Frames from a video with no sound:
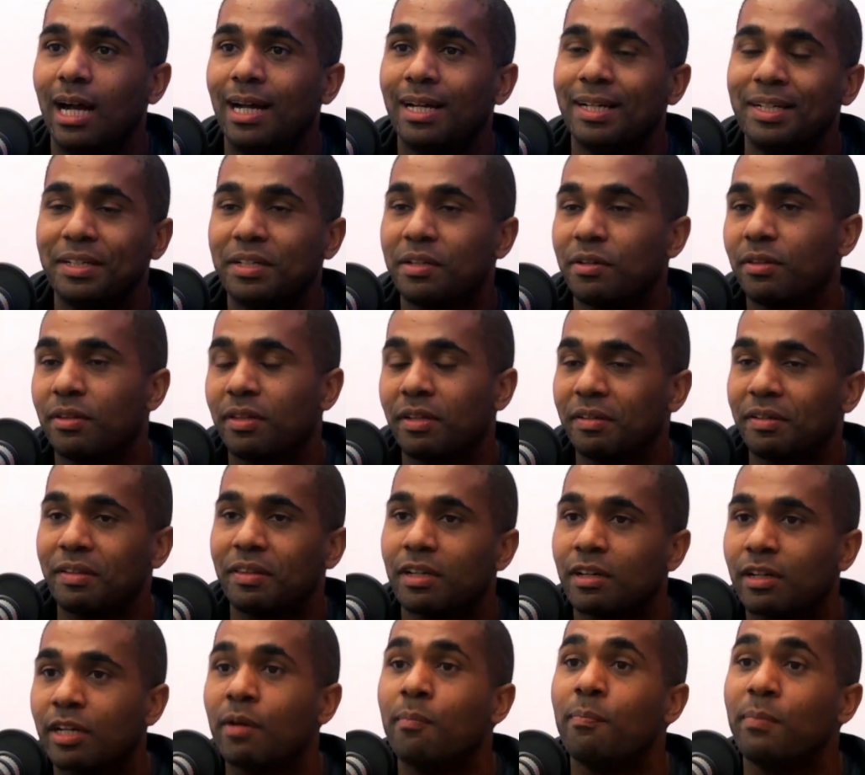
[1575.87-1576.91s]
You know,
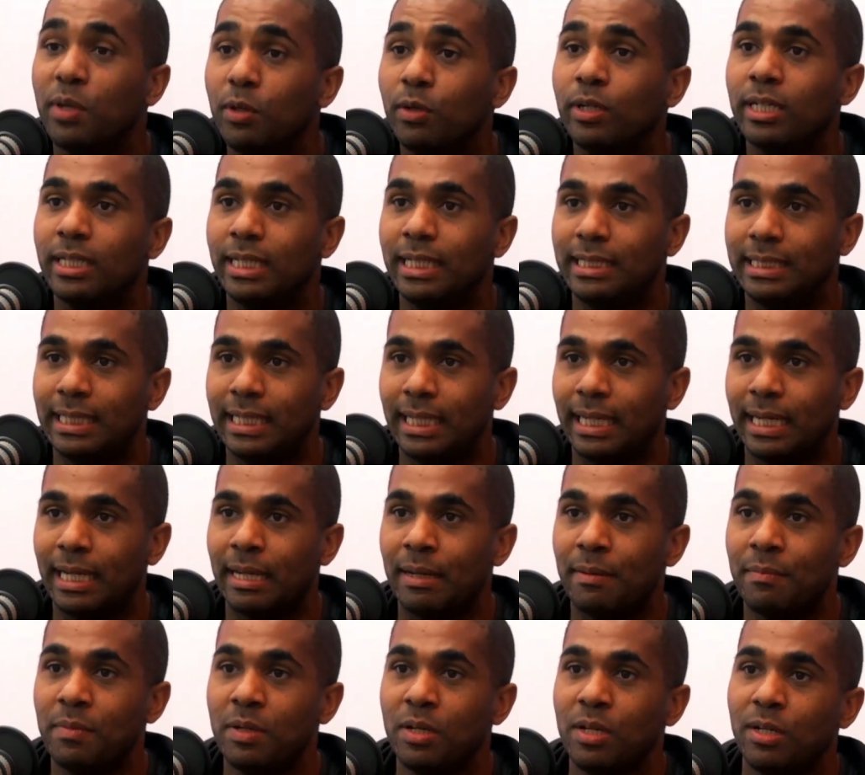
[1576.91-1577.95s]
their community
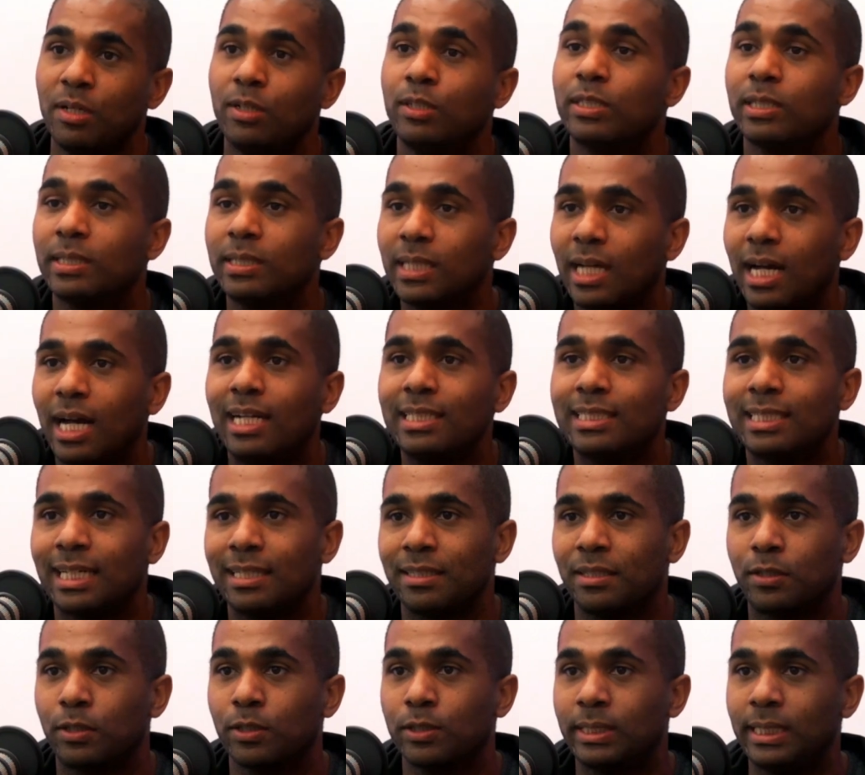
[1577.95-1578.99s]
team, who's a
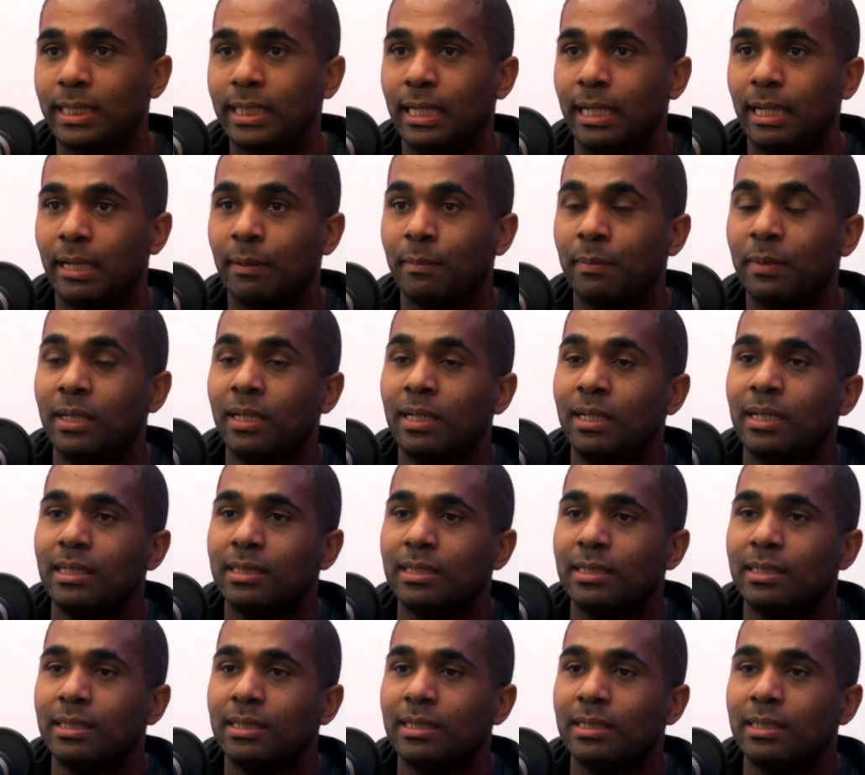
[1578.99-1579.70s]
non-technical team,